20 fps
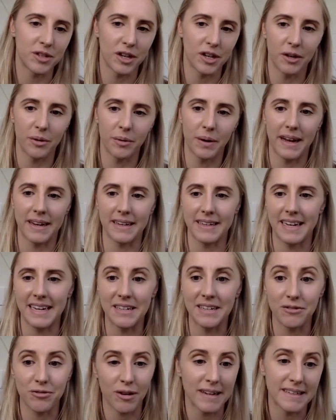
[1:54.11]
to and
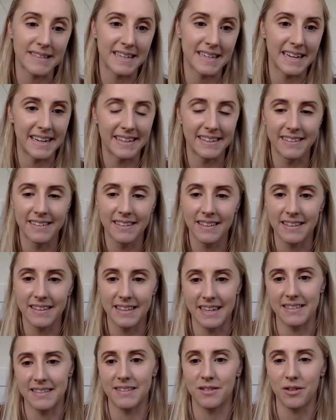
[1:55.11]
interest in
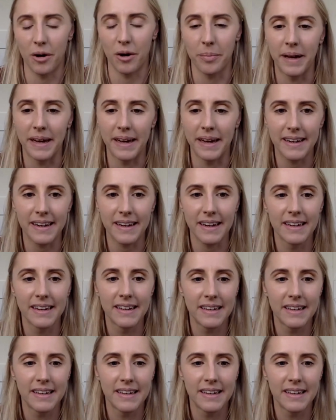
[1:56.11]
this topic.